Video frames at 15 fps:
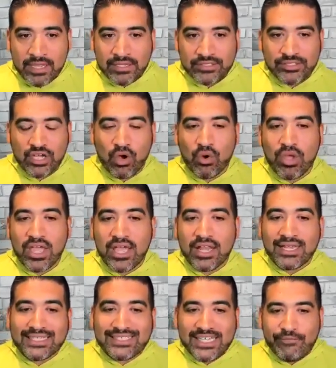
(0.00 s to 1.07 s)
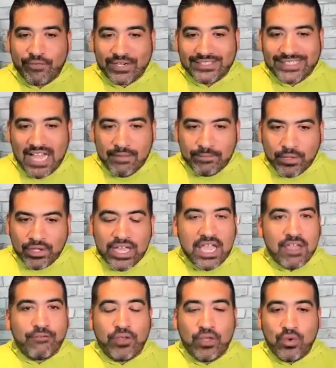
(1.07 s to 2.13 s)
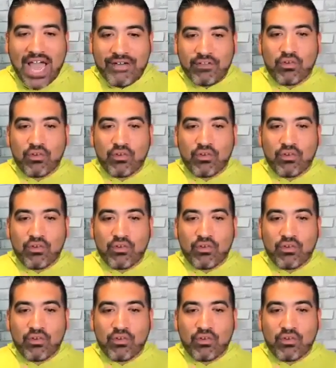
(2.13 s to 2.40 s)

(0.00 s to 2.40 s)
So let's say, for example, if you have